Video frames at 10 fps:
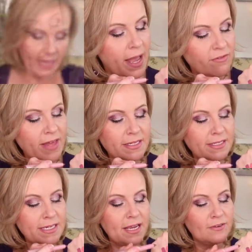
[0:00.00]
And I have that
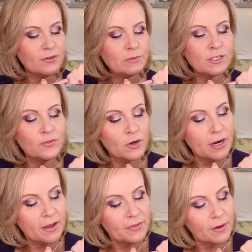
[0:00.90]
stain from
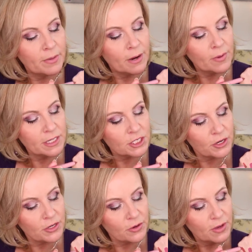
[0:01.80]
Sephora on there, but I want to
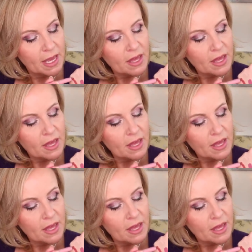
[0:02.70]
show you.